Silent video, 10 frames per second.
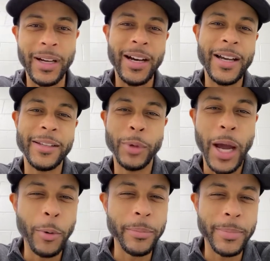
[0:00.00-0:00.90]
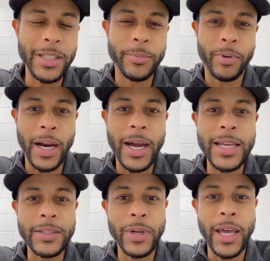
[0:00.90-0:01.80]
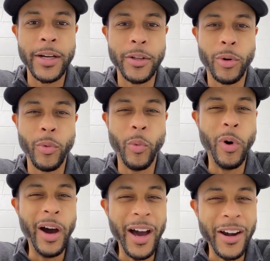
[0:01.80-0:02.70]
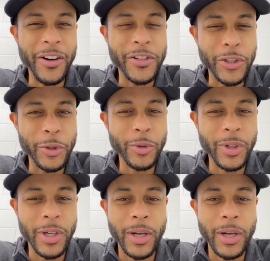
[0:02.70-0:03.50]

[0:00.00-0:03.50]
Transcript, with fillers: Uh, I wouldn't be surprised if we had to throw one or two